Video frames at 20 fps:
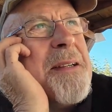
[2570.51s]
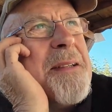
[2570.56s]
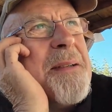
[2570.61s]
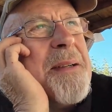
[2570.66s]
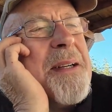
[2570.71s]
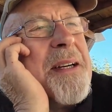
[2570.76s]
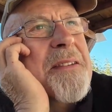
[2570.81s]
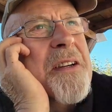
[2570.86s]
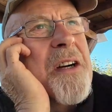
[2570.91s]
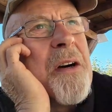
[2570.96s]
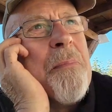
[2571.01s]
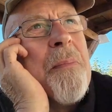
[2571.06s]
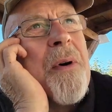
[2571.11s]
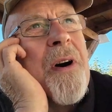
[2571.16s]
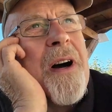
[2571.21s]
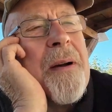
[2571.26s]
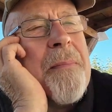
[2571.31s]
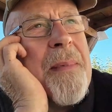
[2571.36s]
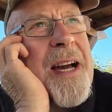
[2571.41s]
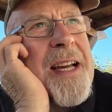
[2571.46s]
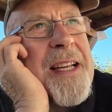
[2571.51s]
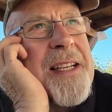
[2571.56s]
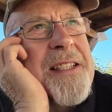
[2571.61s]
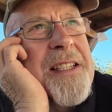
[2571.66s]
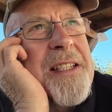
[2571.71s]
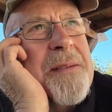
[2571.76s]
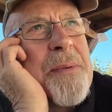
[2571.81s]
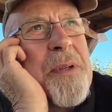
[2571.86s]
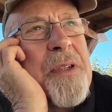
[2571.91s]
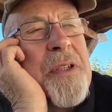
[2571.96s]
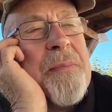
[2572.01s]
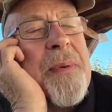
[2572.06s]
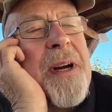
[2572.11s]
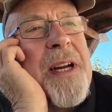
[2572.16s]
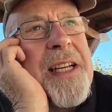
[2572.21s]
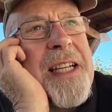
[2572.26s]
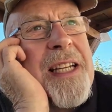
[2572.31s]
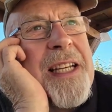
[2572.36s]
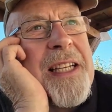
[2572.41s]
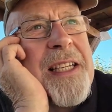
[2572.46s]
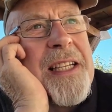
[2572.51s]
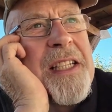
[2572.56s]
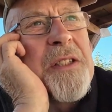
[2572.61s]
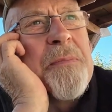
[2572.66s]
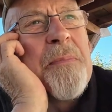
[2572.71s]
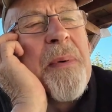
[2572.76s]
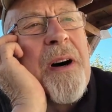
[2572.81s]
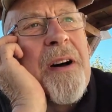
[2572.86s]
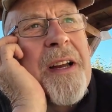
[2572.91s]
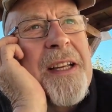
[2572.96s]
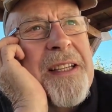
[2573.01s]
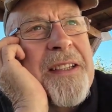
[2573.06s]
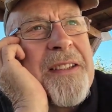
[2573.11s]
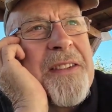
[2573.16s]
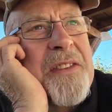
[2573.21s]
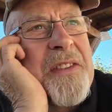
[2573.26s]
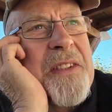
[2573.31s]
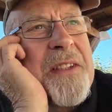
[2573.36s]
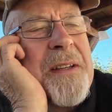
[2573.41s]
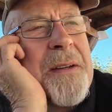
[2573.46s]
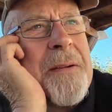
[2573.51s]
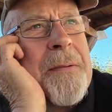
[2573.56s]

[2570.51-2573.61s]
I've got my mates, but mainly English bikers.